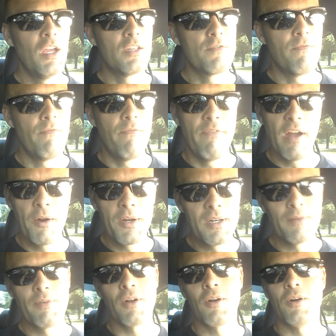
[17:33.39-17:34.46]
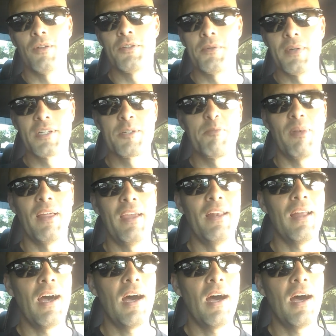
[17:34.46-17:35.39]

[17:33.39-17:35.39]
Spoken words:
It's very difficult to explain